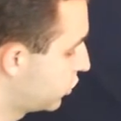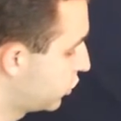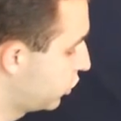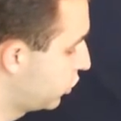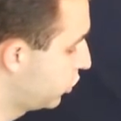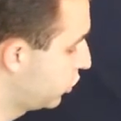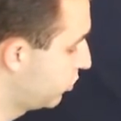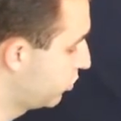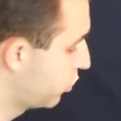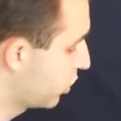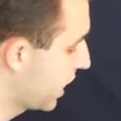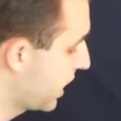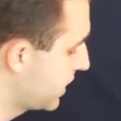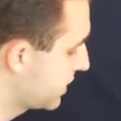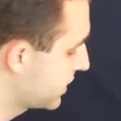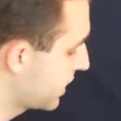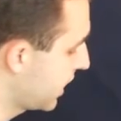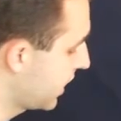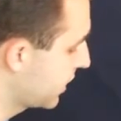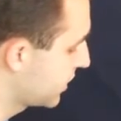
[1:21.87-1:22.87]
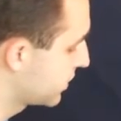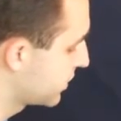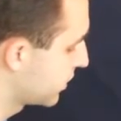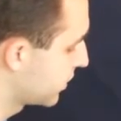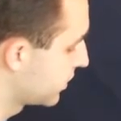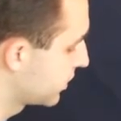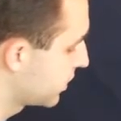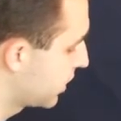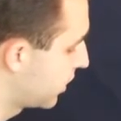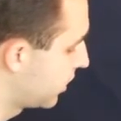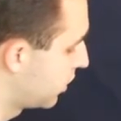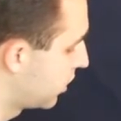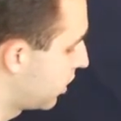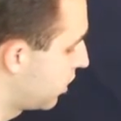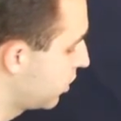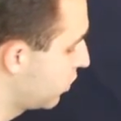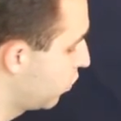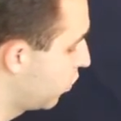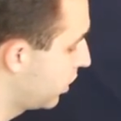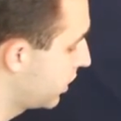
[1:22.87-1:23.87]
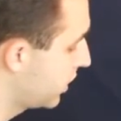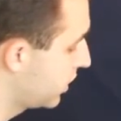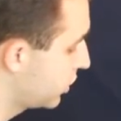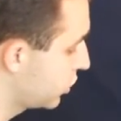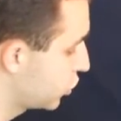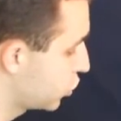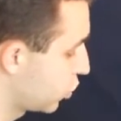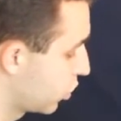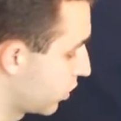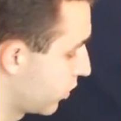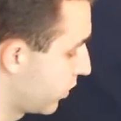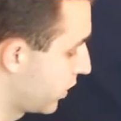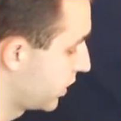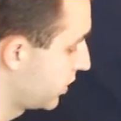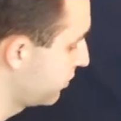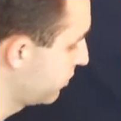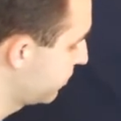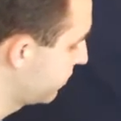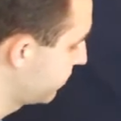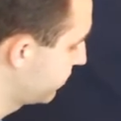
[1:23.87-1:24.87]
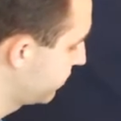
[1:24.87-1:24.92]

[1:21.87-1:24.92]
2 brass axles, a long one and a short one,